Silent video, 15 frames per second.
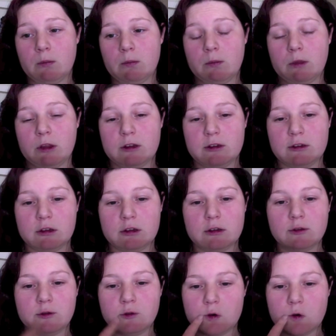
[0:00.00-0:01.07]
This
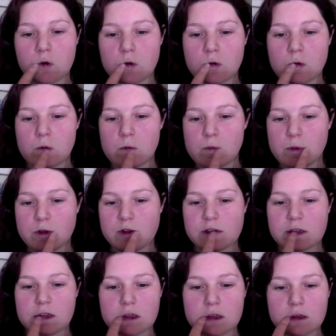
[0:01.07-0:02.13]
is for
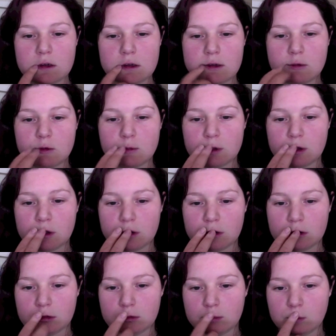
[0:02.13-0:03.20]
particularly the lips,
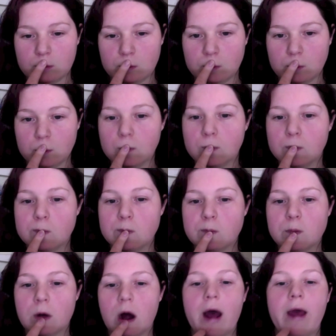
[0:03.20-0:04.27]
because
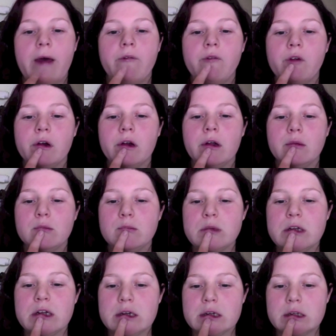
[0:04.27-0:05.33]
I have very
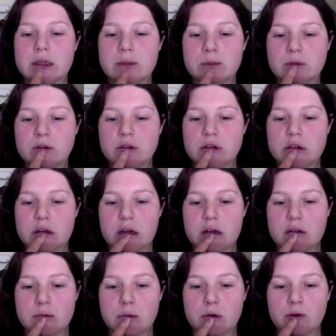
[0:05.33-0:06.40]
pink lips,
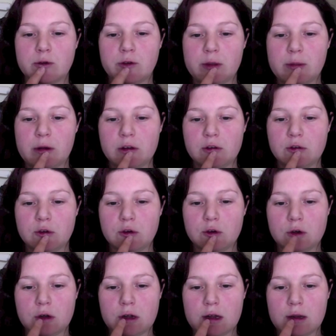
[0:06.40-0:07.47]
as most females
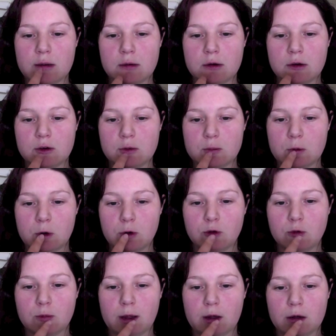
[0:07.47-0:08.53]
do, and
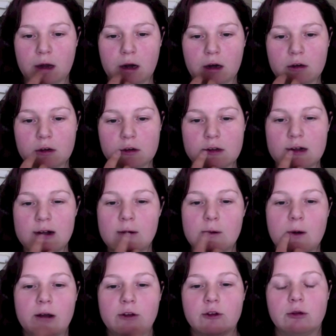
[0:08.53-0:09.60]
most male characters aren't
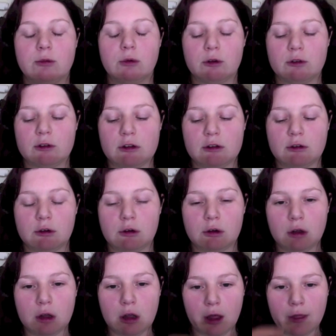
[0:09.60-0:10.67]
quite so rosy, so
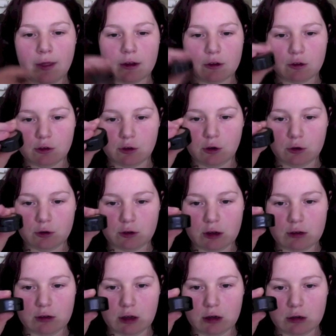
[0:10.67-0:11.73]
that just tones
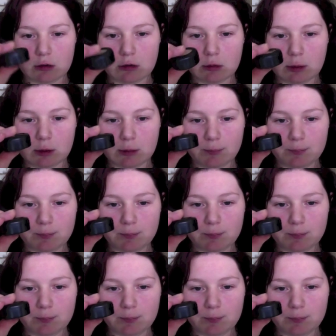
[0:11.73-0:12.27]
that down a little bit.